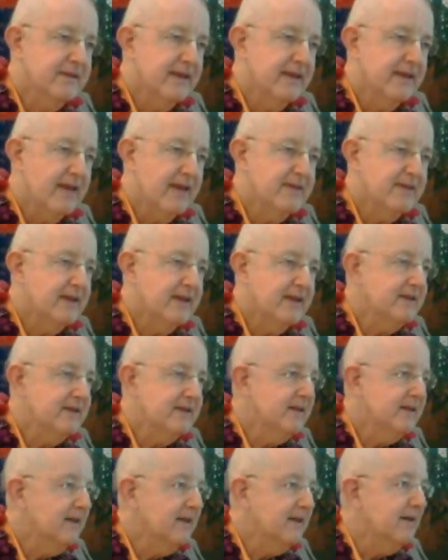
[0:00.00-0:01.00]
And then
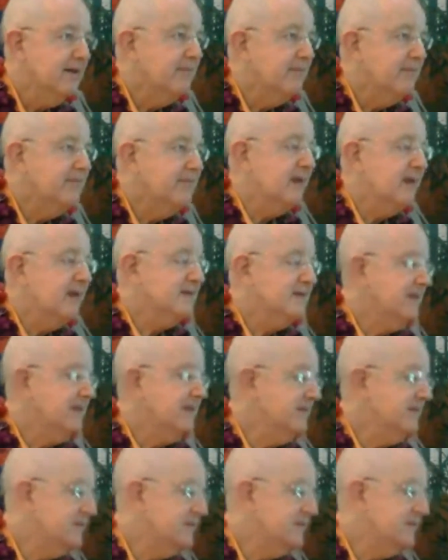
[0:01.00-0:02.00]
bhakti,
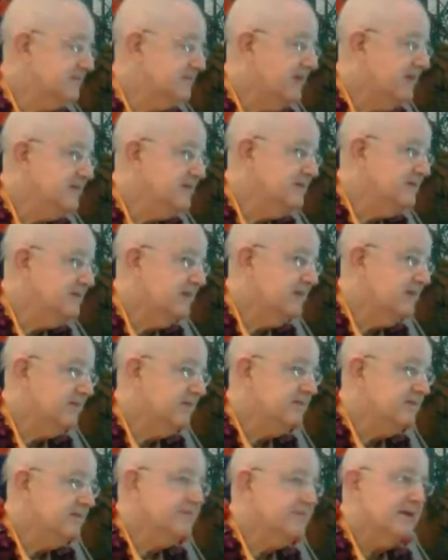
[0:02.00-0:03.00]
his message here is
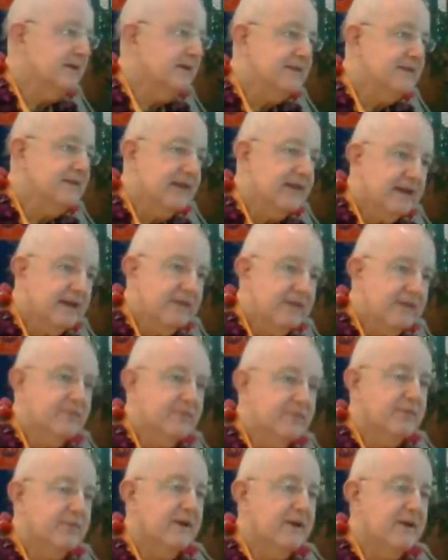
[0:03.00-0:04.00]
bhakti can lift
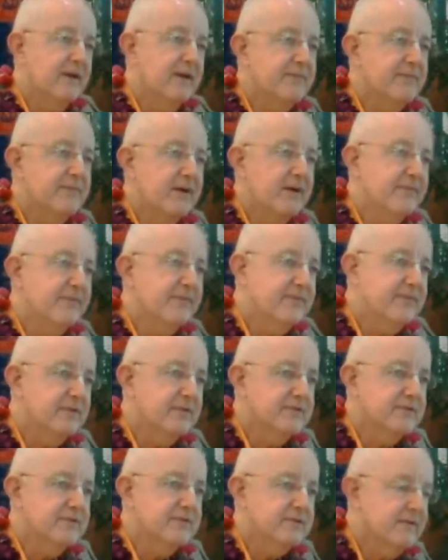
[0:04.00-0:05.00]
one above
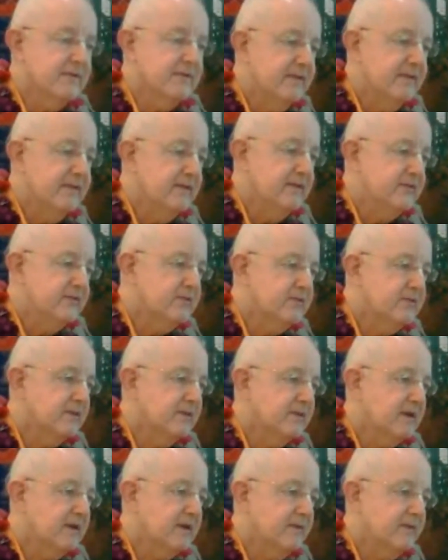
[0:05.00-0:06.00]
those
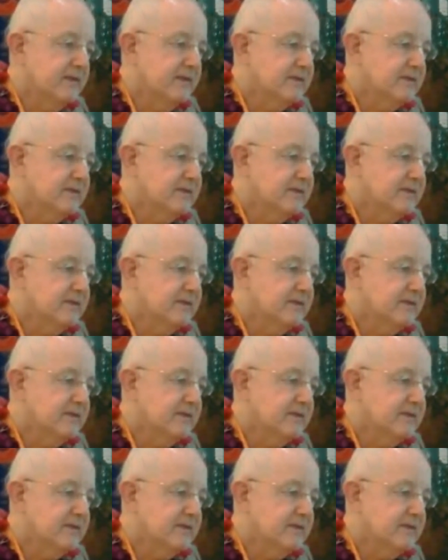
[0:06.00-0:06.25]
shortcomings.